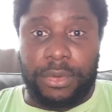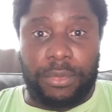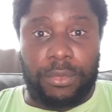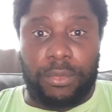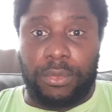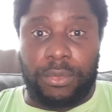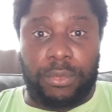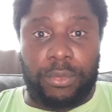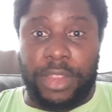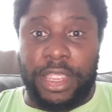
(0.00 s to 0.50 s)

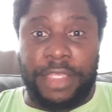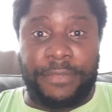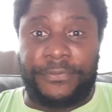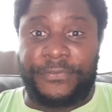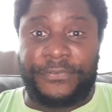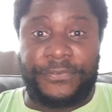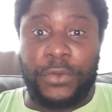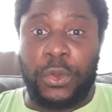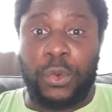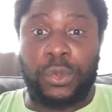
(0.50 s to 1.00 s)
With
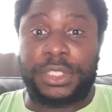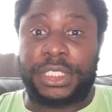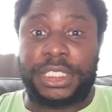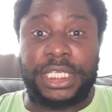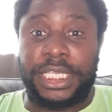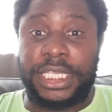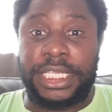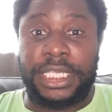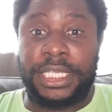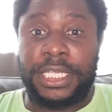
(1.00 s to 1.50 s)

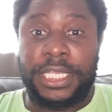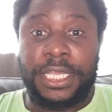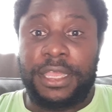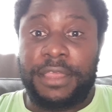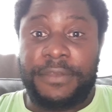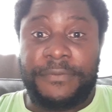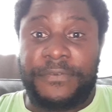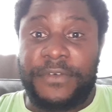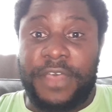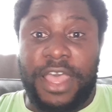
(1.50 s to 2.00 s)

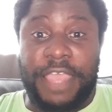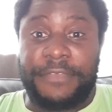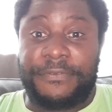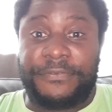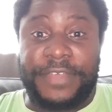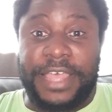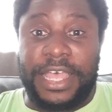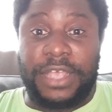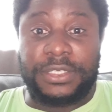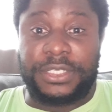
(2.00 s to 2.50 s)

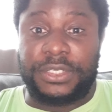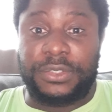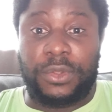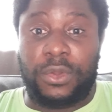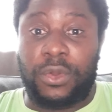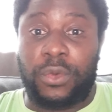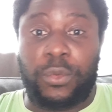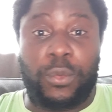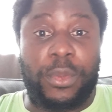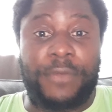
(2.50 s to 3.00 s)
45,000
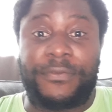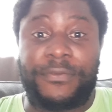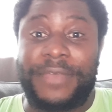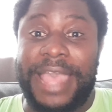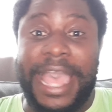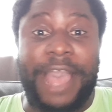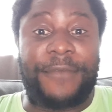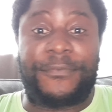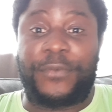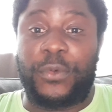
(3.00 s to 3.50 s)
or
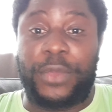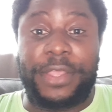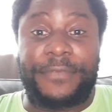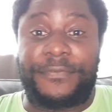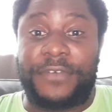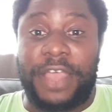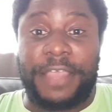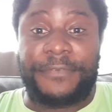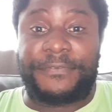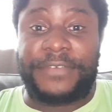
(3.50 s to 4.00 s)
without
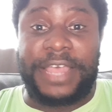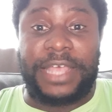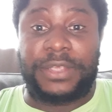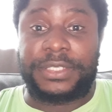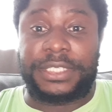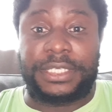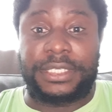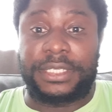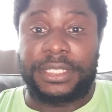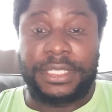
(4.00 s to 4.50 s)

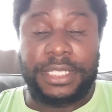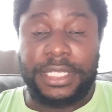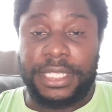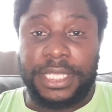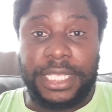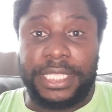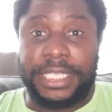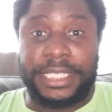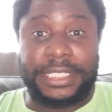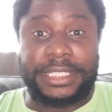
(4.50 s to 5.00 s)
45,000
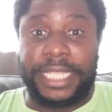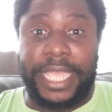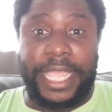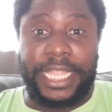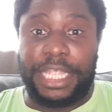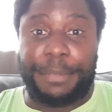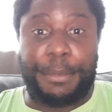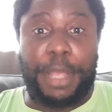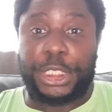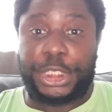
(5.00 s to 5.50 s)
in the
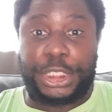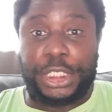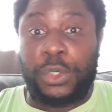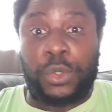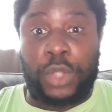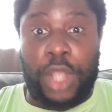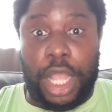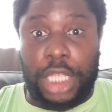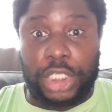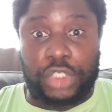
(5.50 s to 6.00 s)
stadium, I still
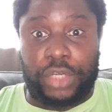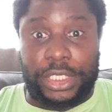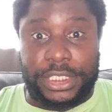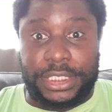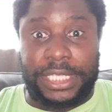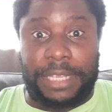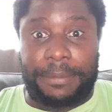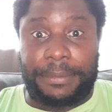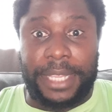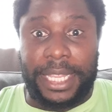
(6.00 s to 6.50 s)
can't trust
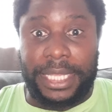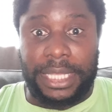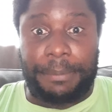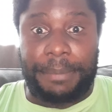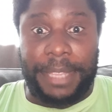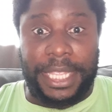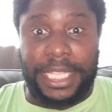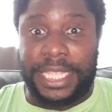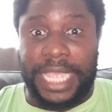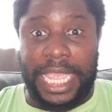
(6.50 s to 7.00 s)
him in the
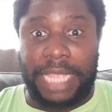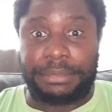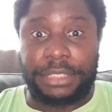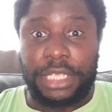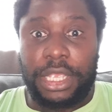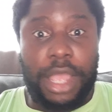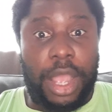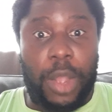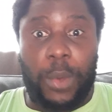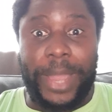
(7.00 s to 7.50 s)
big games.
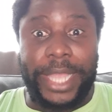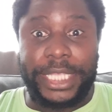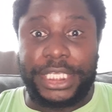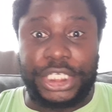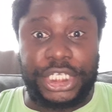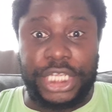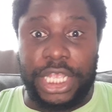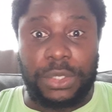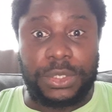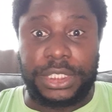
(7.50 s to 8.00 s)
Away to
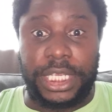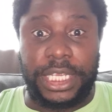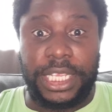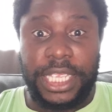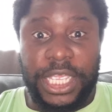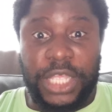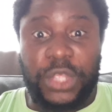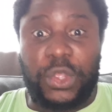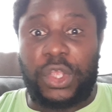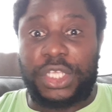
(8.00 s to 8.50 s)
Chelsea,
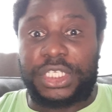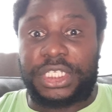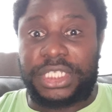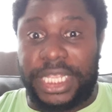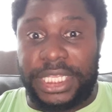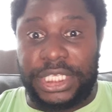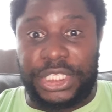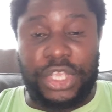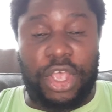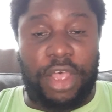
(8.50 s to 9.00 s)
got
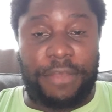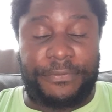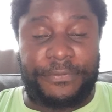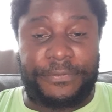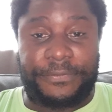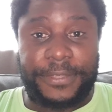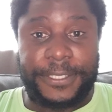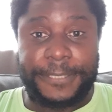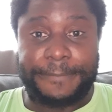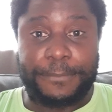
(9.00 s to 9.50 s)
sent
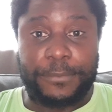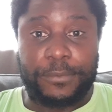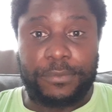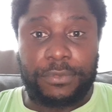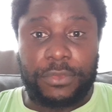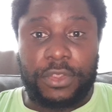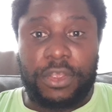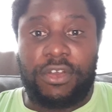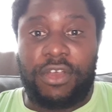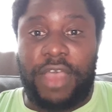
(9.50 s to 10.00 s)
off.
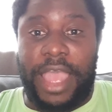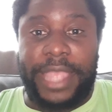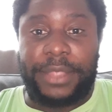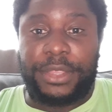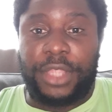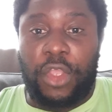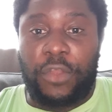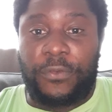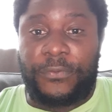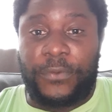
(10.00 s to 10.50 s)
All right,
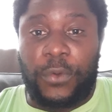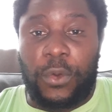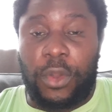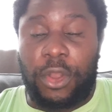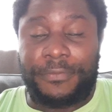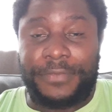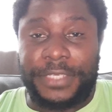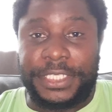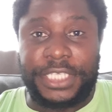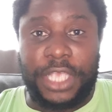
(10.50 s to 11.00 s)
no fault
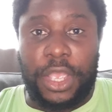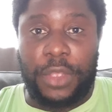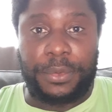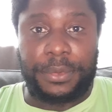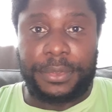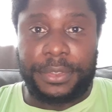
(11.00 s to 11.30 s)
of his own.